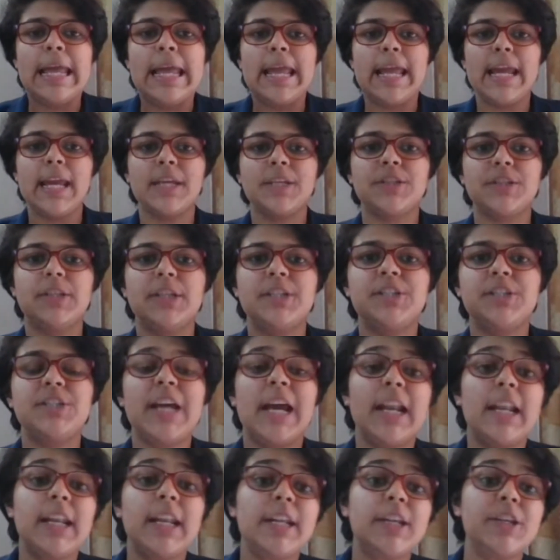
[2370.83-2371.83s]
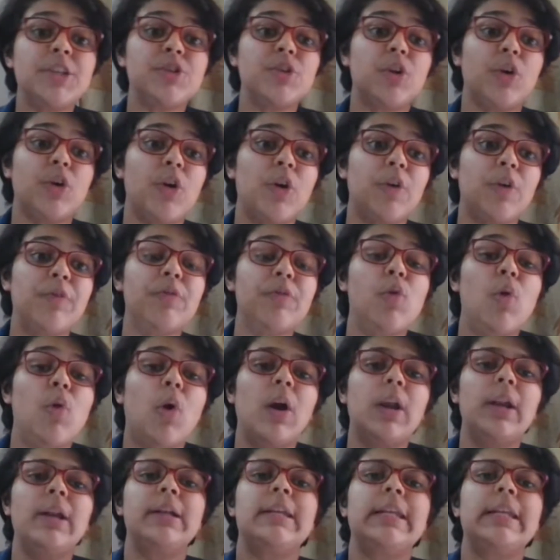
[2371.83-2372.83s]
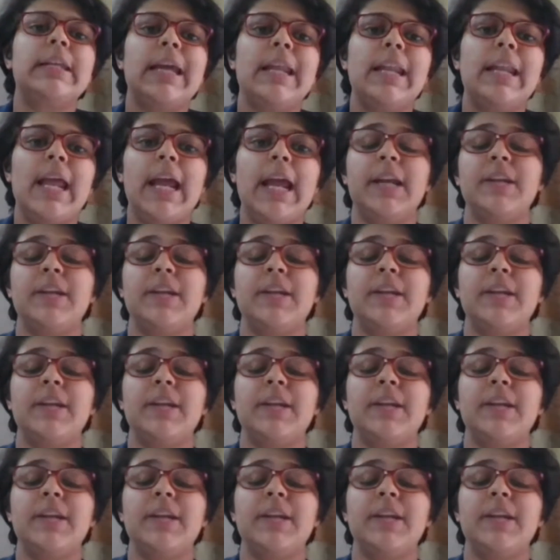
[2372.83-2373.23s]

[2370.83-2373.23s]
is the challenge of quality and